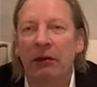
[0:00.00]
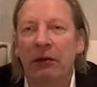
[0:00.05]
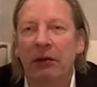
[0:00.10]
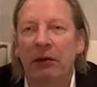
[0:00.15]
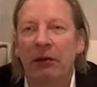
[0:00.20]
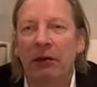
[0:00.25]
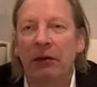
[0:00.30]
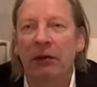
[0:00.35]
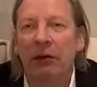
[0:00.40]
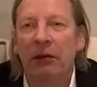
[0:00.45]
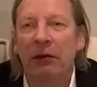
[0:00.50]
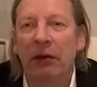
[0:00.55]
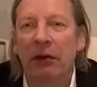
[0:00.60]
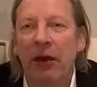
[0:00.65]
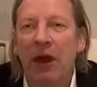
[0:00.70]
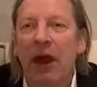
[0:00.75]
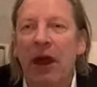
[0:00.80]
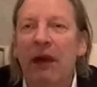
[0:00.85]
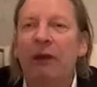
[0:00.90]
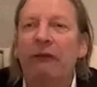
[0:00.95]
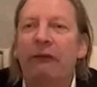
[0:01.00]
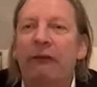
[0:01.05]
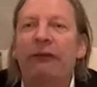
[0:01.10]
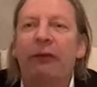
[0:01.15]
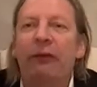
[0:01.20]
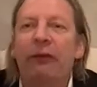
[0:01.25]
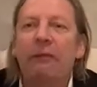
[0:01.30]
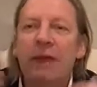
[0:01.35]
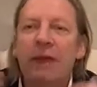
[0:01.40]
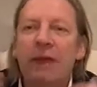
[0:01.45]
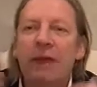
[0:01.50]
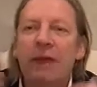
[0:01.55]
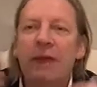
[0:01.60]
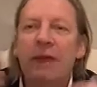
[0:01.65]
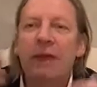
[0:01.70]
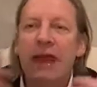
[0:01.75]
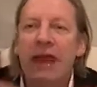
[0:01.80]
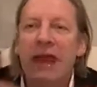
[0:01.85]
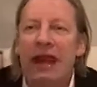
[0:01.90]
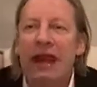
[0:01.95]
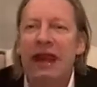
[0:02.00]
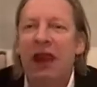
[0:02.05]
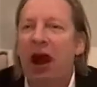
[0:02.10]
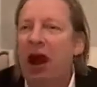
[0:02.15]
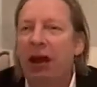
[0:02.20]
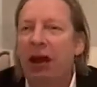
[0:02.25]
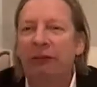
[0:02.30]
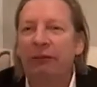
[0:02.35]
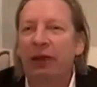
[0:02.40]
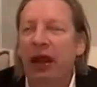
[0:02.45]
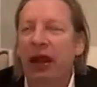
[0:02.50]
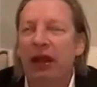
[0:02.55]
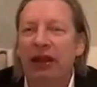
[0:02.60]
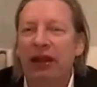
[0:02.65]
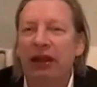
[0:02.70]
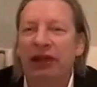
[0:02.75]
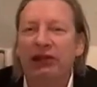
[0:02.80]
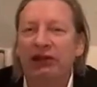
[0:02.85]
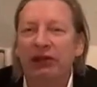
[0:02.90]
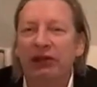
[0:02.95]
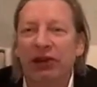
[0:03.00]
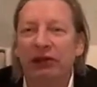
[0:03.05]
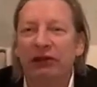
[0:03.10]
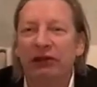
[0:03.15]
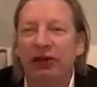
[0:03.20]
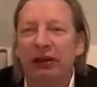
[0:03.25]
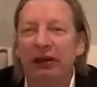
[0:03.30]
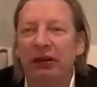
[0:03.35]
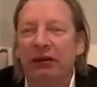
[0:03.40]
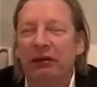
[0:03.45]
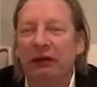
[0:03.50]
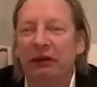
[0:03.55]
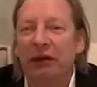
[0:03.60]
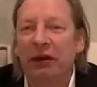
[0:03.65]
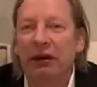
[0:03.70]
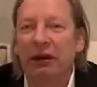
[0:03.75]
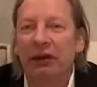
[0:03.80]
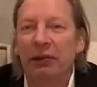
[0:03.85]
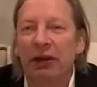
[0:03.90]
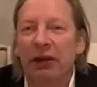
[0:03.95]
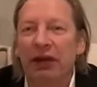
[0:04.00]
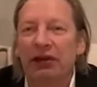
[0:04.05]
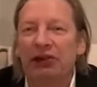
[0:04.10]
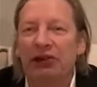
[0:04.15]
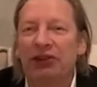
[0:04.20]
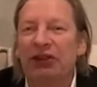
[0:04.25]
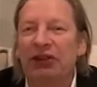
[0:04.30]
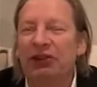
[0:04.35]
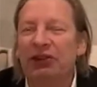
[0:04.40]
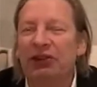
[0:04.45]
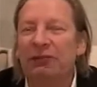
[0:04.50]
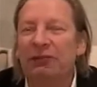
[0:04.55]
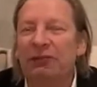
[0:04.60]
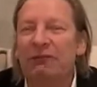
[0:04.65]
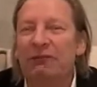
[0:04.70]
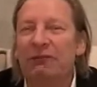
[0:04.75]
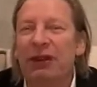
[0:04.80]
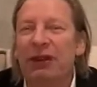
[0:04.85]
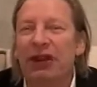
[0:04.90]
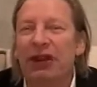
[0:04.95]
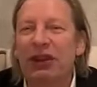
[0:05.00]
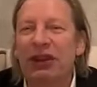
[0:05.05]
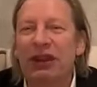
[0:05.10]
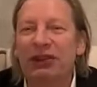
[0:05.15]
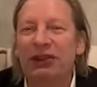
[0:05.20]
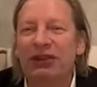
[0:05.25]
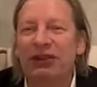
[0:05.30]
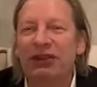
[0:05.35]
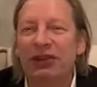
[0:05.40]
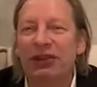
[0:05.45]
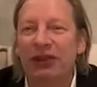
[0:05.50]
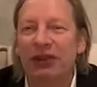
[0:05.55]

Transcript: For me, I'm not a consultant because there's millions of those, billions of those.